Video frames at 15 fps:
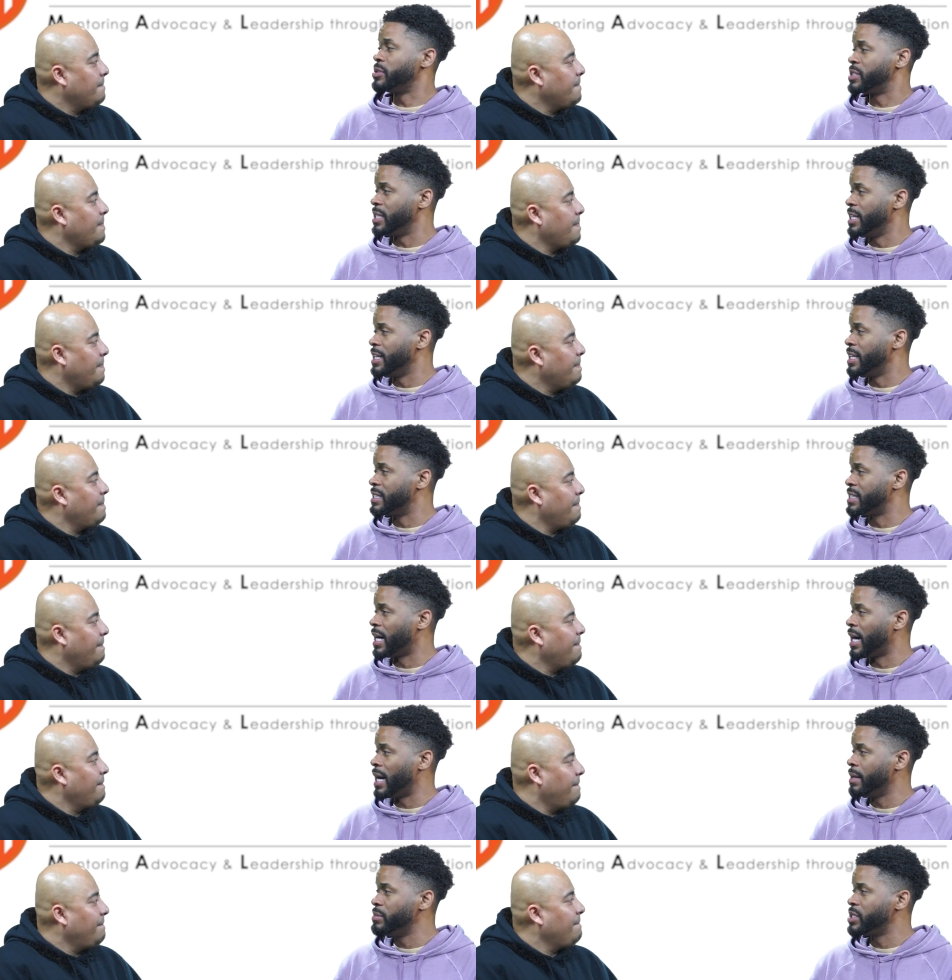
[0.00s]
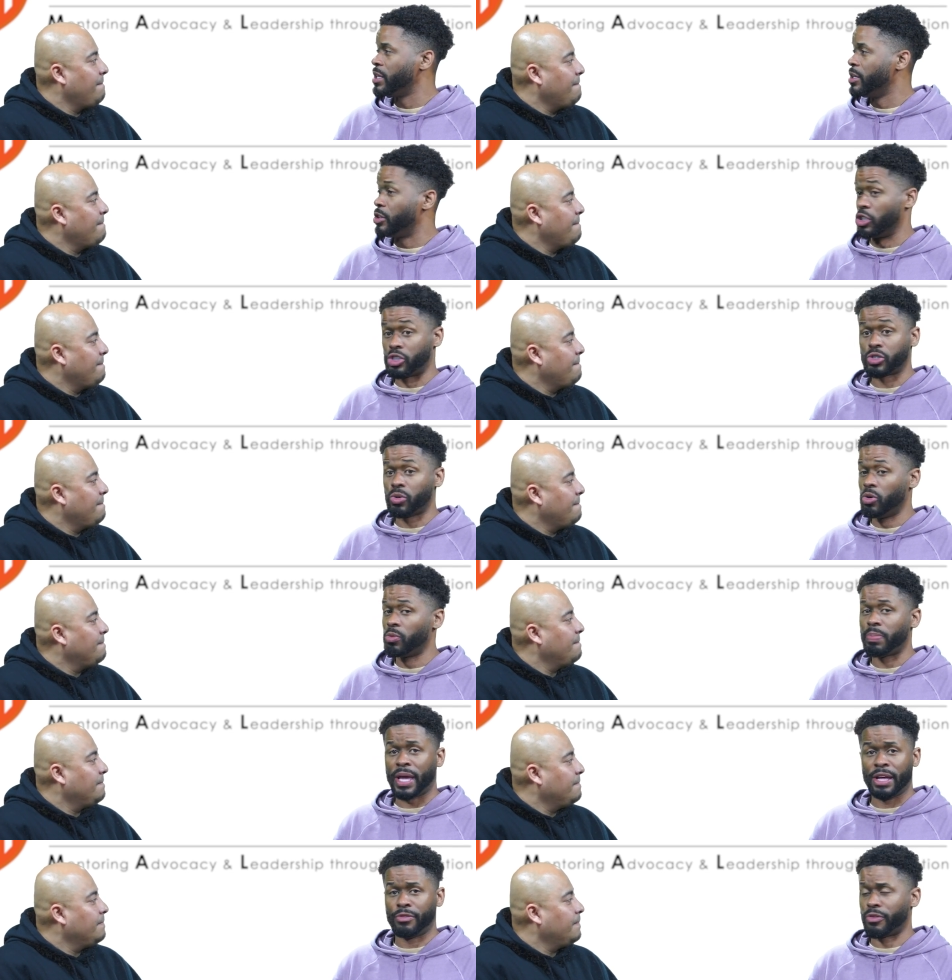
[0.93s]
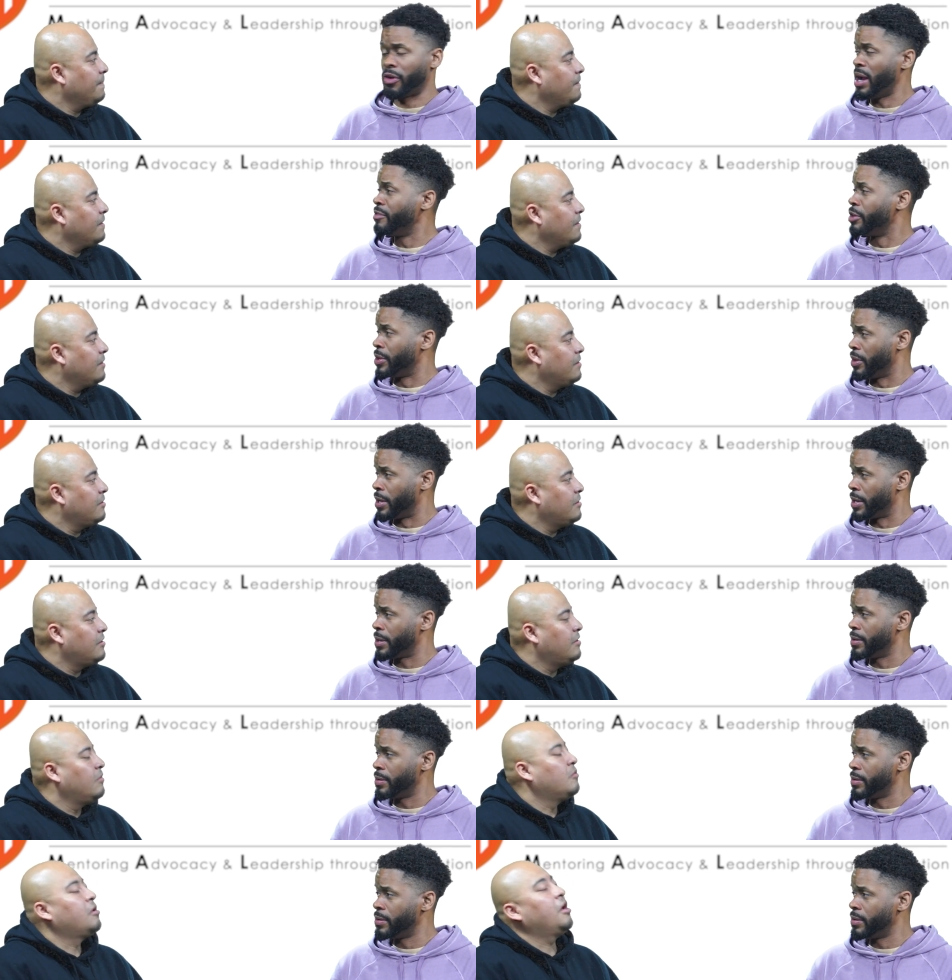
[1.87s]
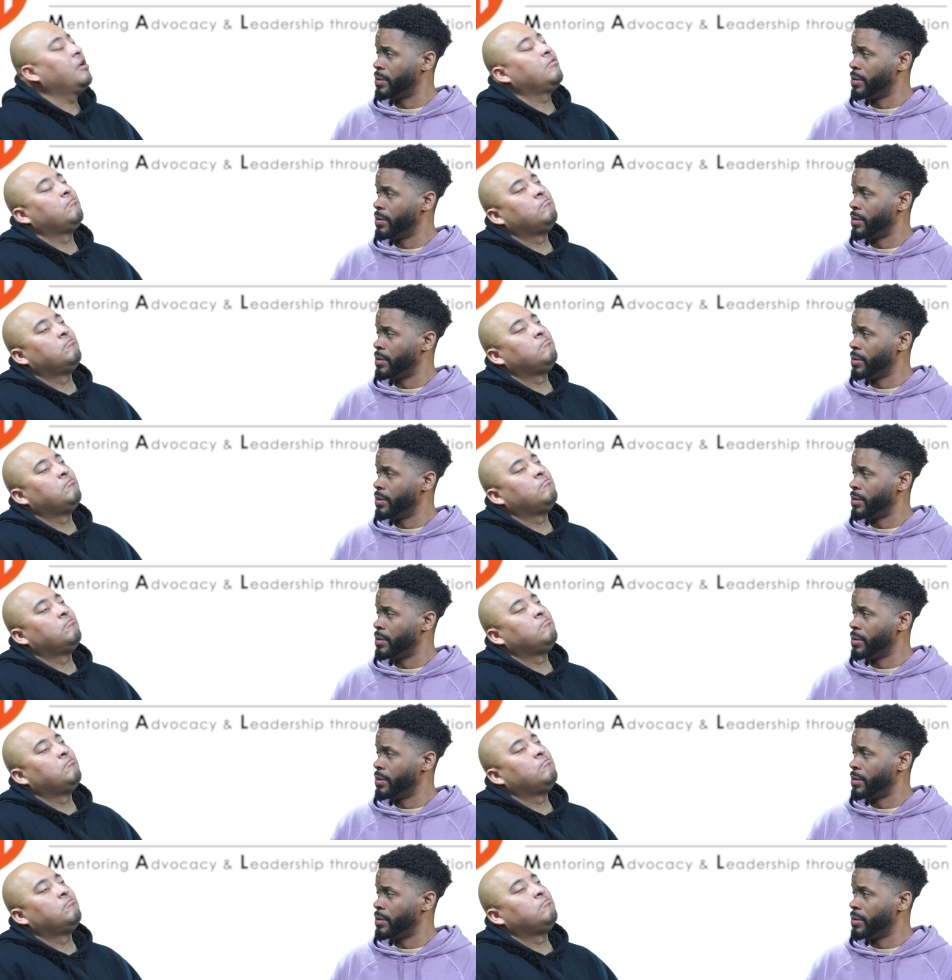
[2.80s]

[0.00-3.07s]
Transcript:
Speaker 1: percent of the times, the school paid for everything. Okay.